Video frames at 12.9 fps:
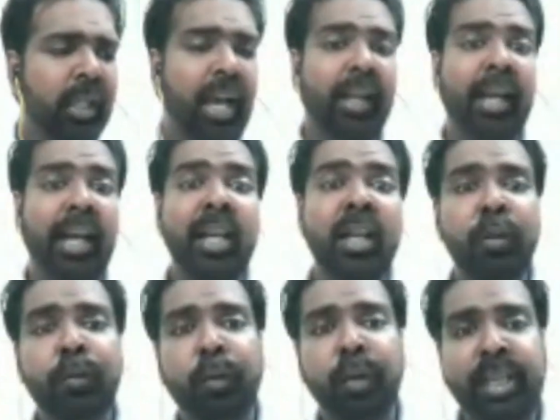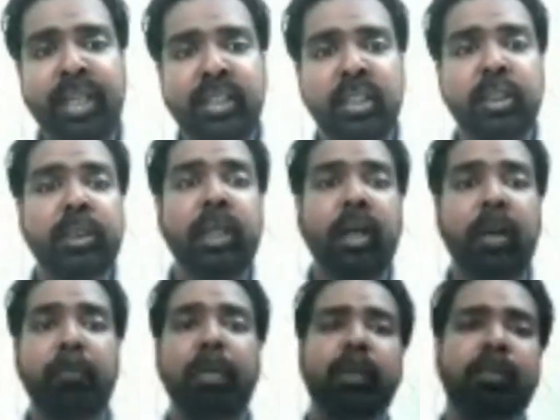An island of trees is a
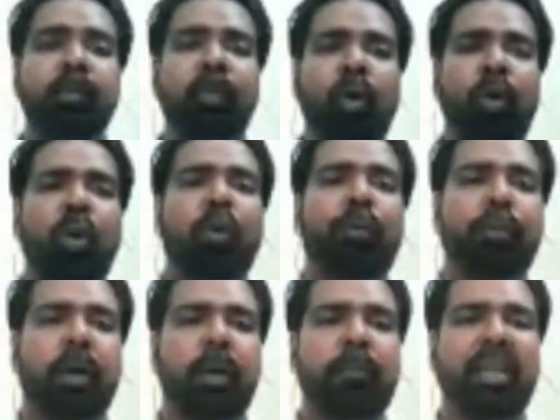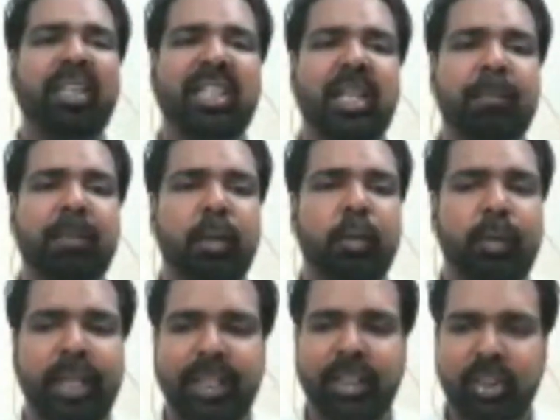bit more of a prescriptive
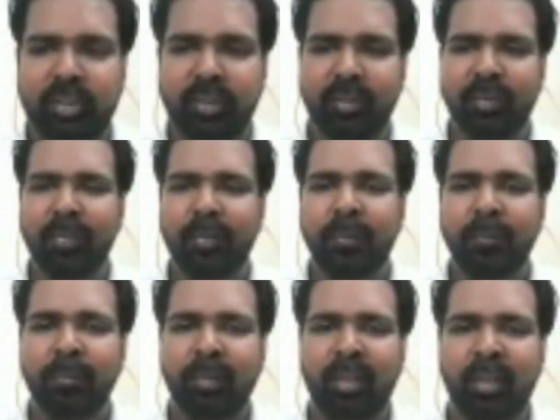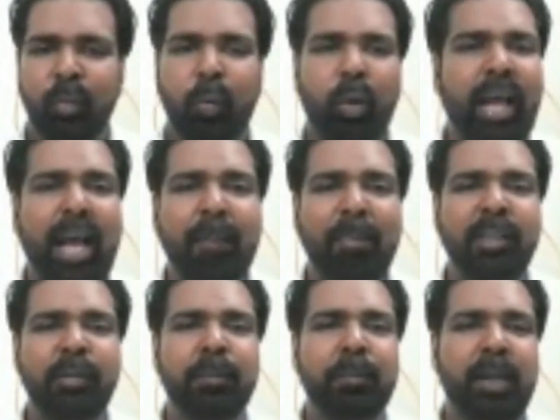nature. What
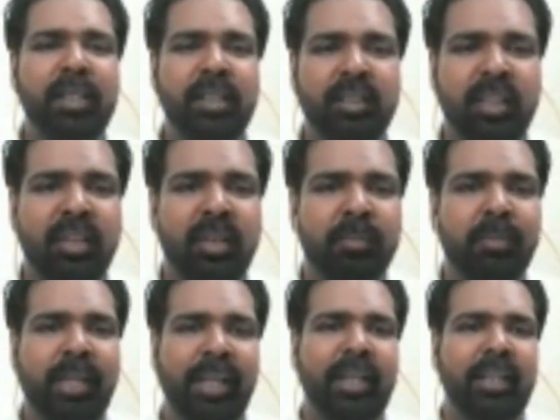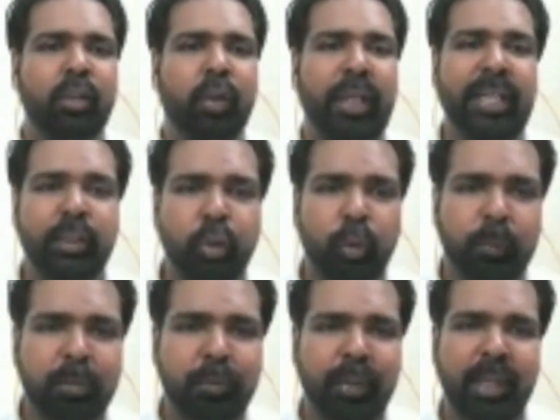happens with Panchatantram tales or
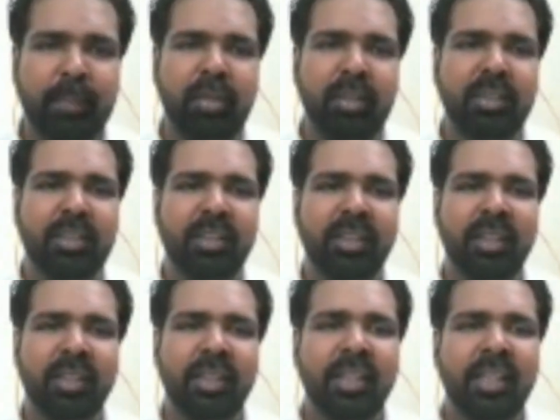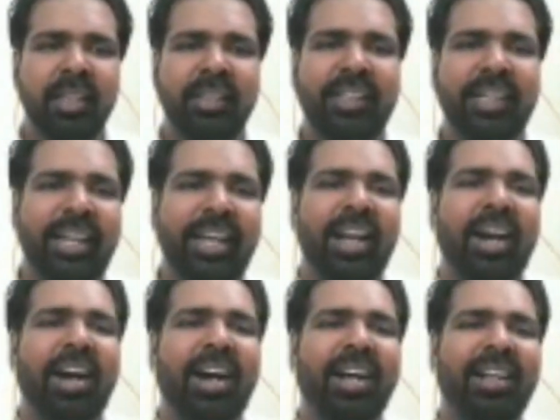Aesop's fables? They
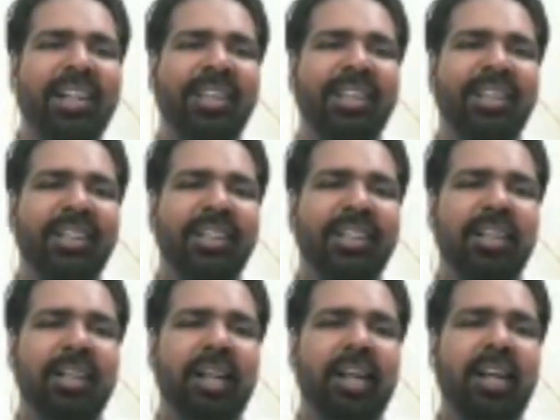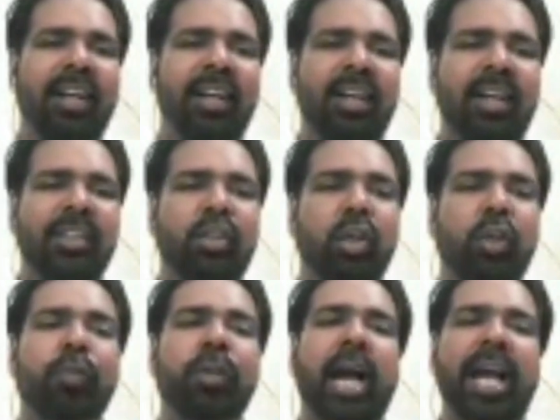are a sort
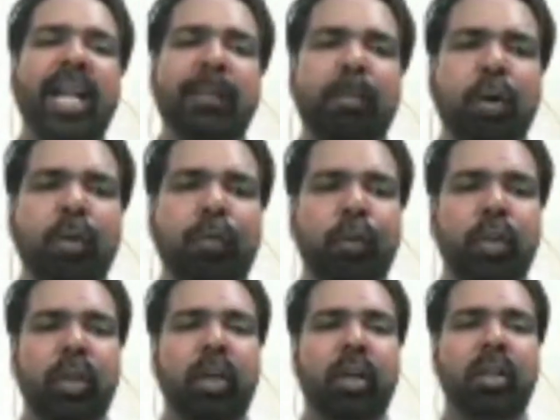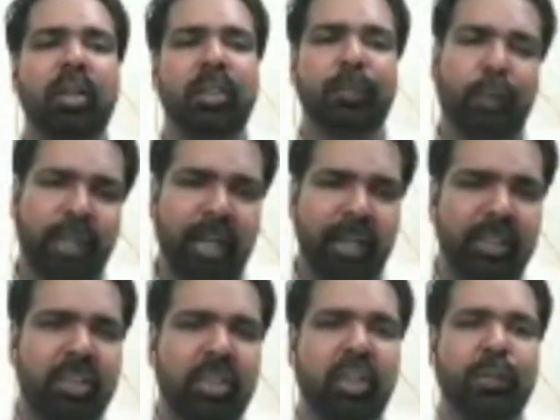of guidebook for learners, for
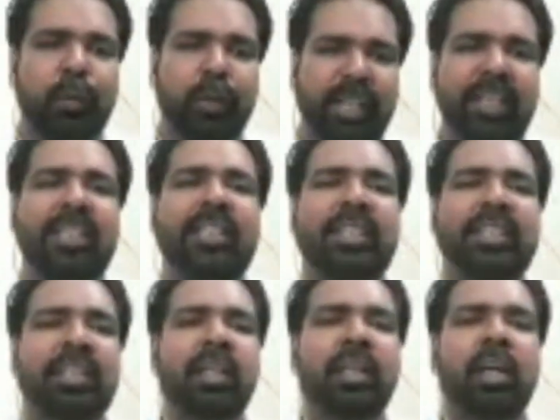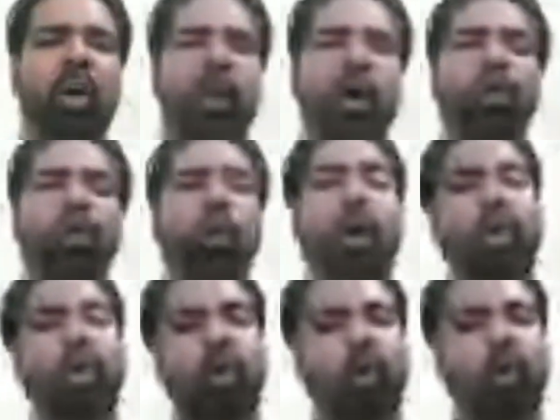youngsters, for kids on
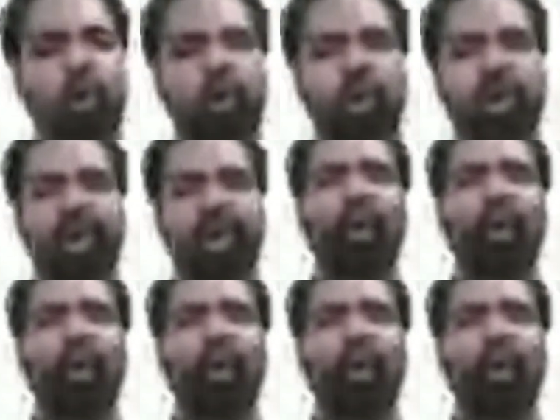what to do and